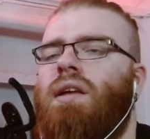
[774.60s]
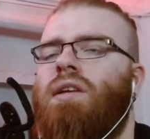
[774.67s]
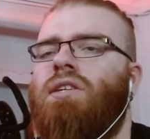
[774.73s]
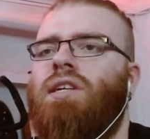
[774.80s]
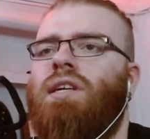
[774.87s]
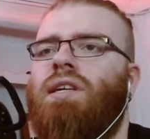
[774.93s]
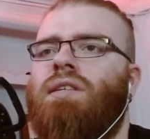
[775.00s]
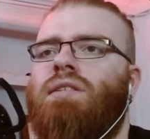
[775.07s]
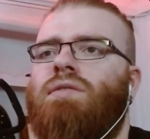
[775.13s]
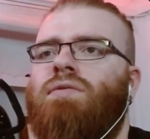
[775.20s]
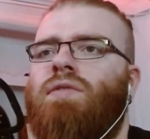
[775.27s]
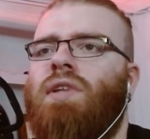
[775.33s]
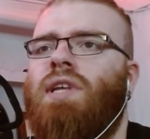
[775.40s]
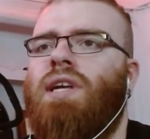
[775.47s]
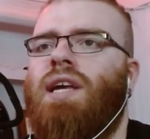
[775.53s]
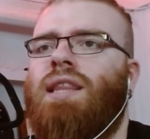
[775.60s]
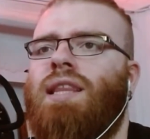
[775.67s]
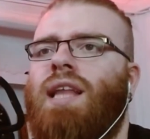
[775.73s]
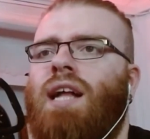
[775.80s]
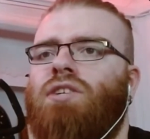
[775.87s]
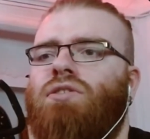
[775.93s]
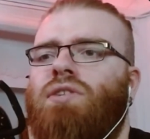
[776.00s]
She's feeling
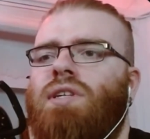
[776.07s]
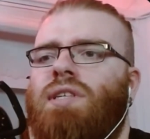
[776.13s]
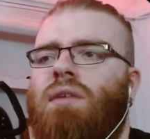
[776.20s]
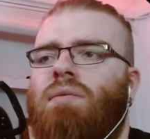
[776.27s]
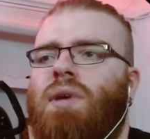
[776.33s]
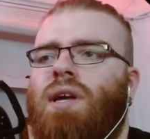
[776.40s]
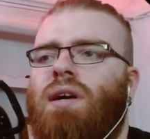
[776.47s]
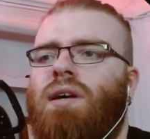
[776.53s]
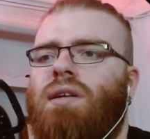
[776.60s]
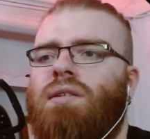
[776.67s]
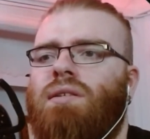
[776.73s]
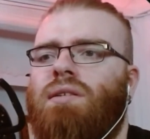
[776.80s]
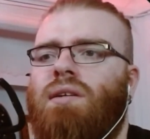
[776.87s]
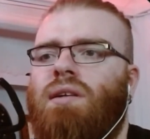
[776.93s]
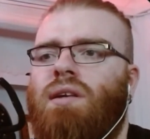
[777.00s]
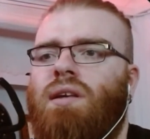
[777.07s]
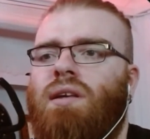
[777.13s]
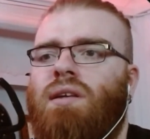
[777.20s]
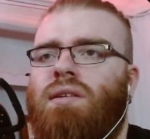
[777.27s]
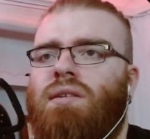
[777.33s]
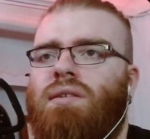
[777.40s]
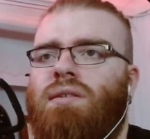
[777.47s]
attached to this thing because
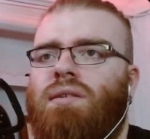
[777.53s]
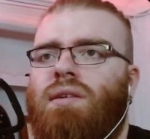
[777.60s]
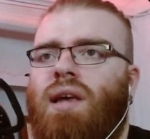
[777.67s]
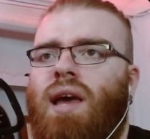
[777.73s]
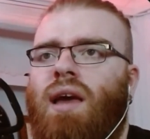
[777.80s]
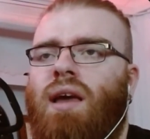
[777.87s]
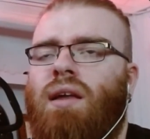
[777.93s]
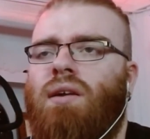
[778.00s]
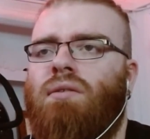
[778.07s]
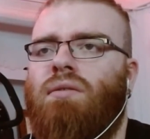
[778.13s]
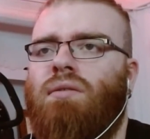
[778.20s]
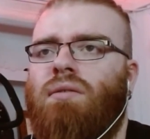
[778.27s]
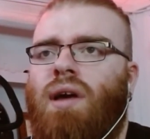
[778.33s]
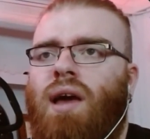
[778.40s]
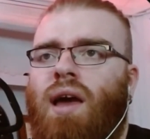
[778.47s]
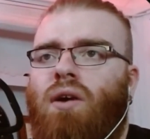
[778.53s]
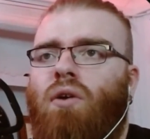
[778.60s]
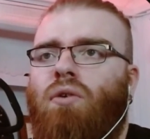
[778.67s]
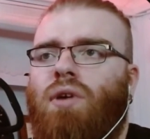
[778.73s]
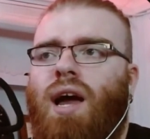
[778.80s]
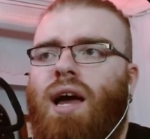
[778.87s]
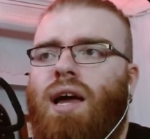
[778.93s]
he's, eh, you know, her
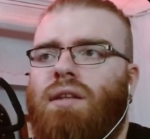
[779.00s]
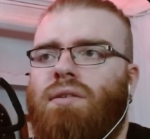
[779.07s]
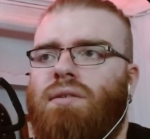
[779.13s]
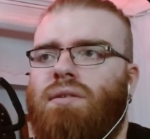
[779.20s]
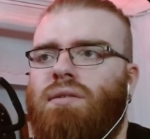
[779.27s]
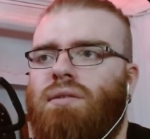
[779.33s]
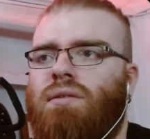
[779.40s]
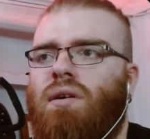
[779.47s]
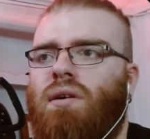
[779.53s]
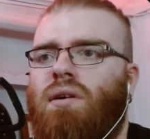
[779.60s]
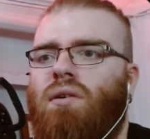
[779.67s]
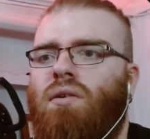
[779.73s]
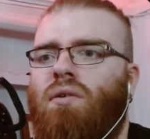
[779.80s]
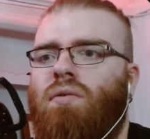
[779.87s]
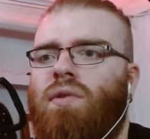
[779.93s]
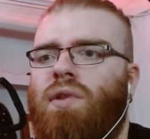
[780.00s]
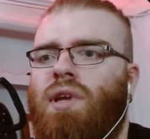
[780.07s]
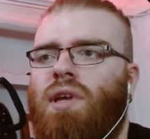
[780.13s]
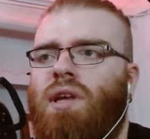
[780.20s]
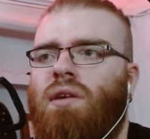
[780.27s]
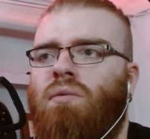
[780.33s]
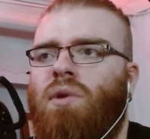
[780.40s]
own kind.
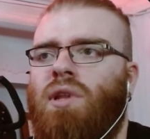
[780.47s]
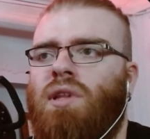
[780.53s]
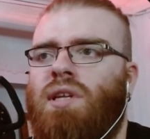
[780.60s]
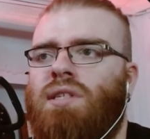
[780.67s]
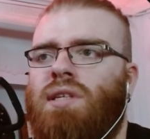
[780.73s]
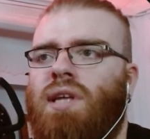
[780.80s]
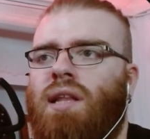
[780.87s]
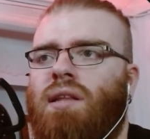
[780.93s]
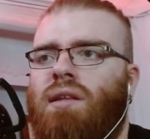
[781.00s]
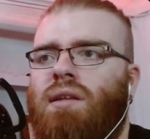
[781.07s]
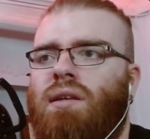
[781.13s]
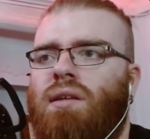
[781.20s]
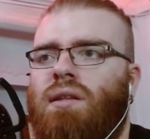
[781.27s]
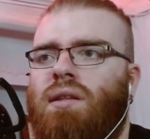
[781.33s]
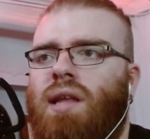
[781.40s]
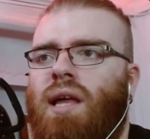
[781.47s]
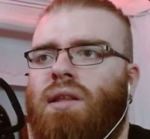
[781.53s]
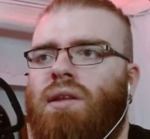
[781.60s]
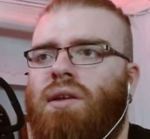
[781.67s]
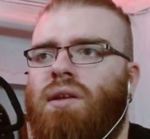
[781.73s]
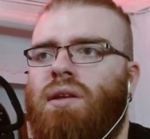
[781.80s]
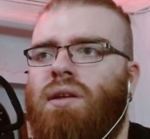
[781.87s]
Hopefully, he will understand that.